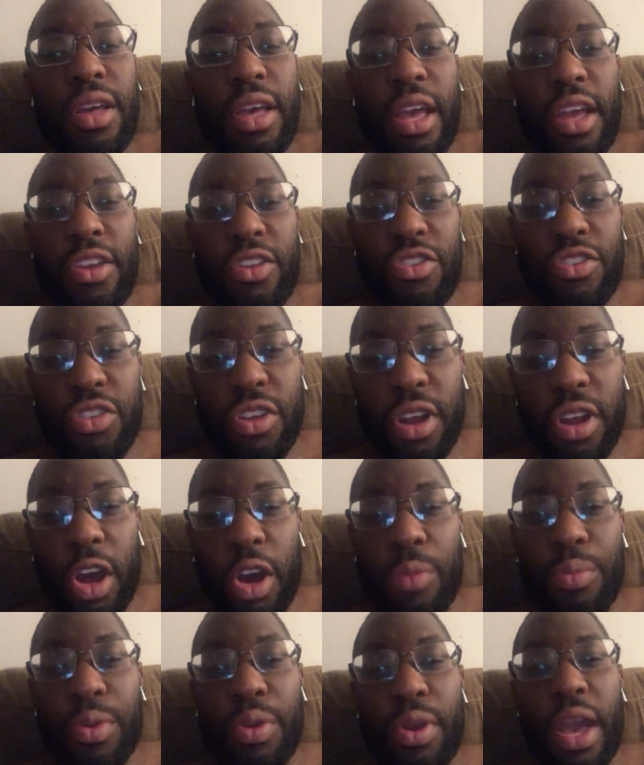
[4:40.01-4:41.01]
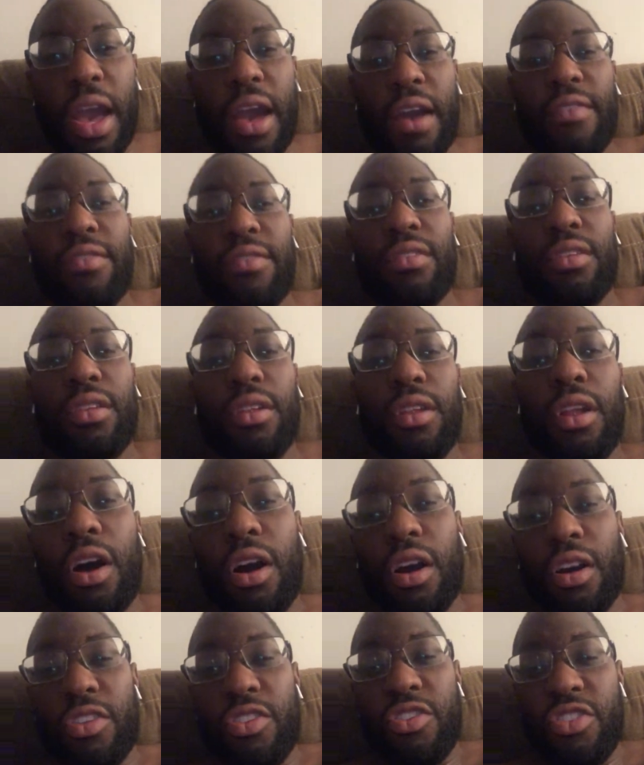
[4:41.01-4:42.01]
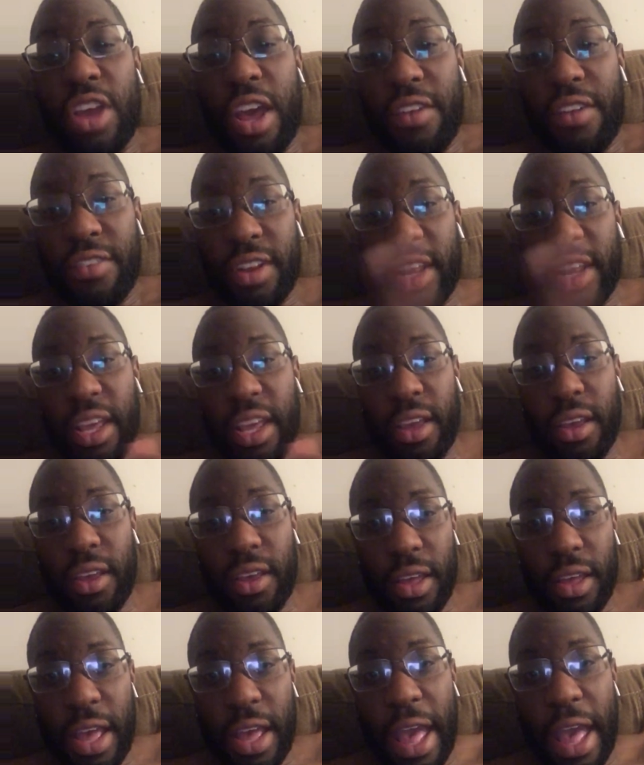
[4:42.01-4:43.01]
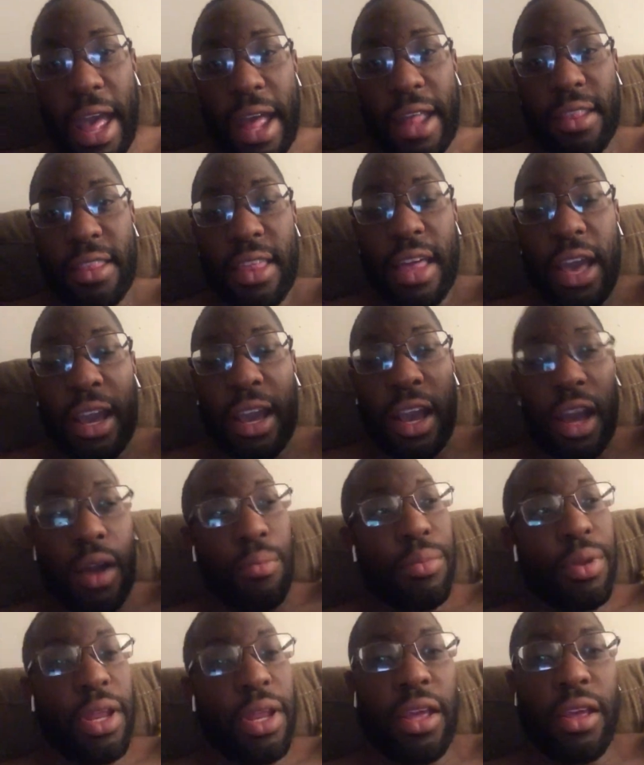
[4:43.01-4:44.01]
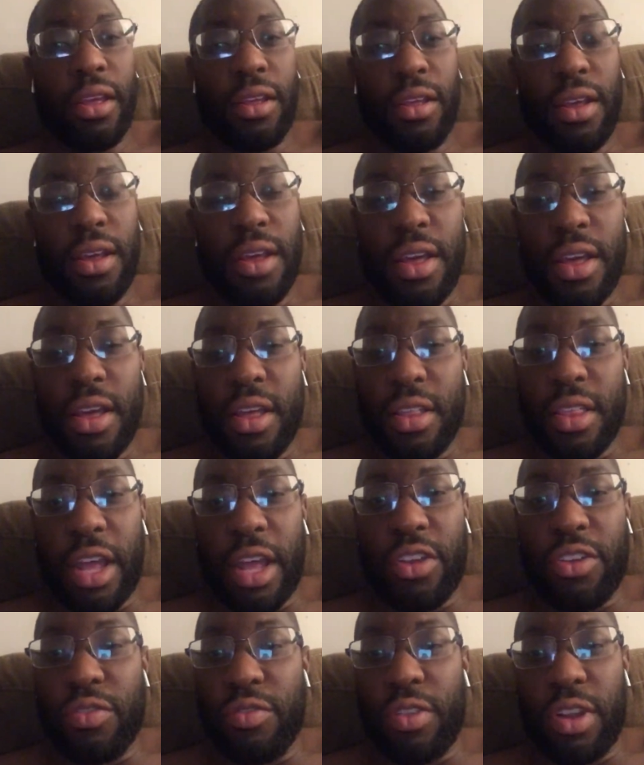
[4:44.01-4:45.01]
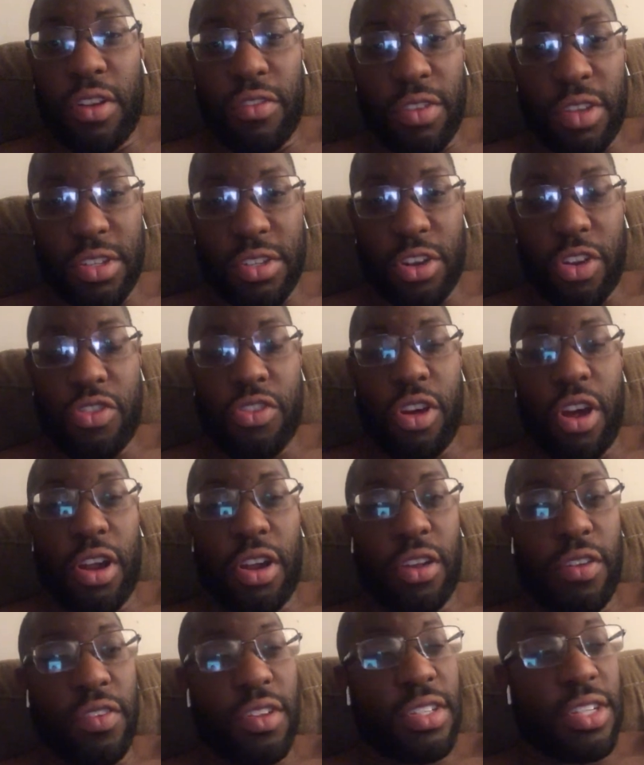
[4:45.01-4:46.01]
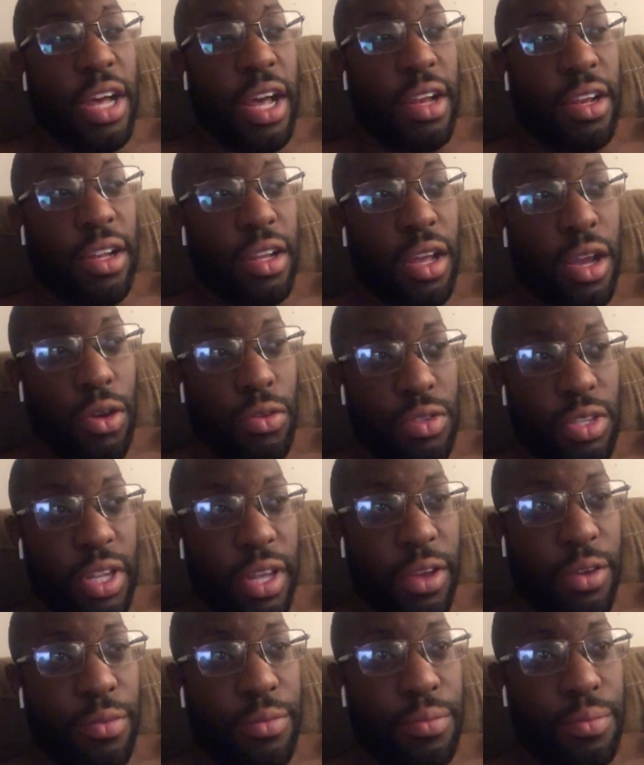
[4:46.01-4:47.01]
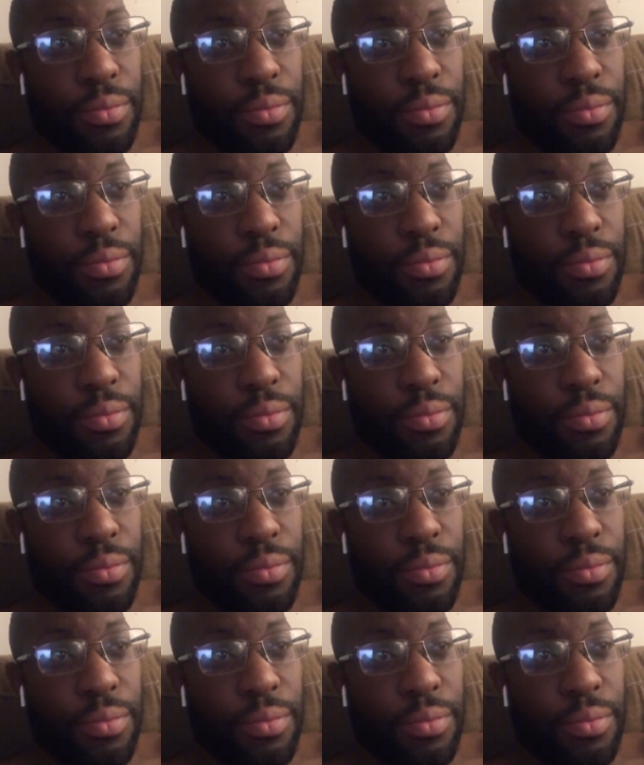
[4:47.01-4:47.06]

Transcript: it should help you have longevity at that company that you've done research on and you decided to go to.